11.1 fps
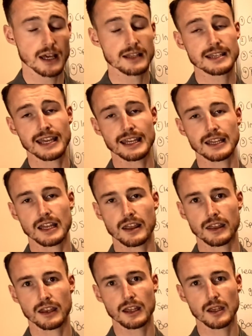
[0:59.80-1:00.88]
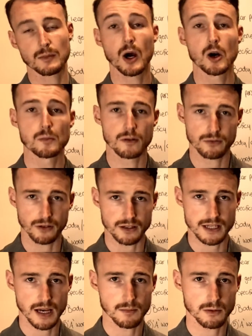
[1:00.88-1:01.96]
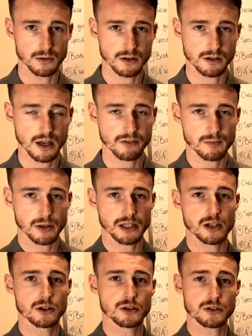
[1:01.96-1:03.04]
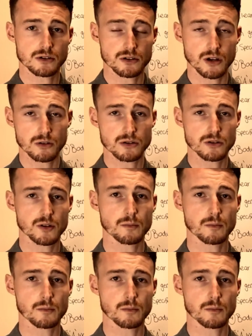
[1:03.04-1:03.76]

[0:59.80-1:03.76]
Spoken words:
Take the Pope, for example. Everybody knows who the